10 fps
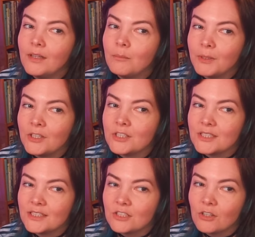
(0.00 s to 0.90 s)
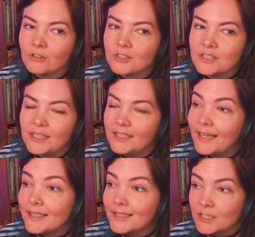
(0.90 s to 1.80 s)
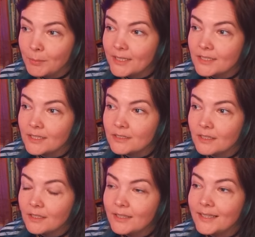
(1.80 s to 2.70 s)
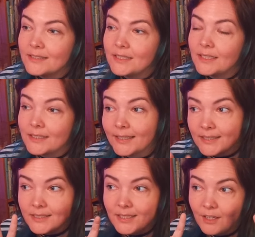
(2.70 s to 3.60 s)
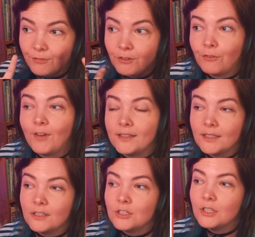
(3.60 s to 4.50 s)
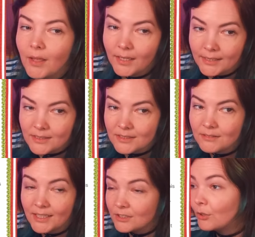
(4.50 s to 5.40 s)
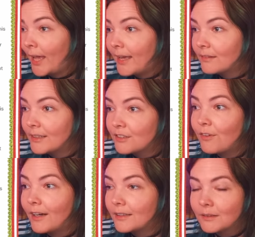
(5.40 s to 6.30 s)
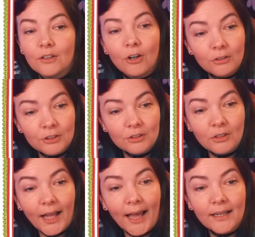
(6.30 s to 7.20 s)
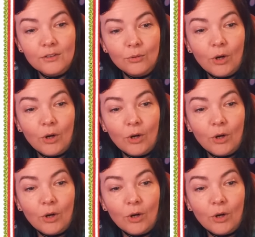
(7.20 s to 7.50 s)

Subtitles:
because it's not seen as explicit, it's seen as like a safe fetish, it's okay, it's fine. Cultural and or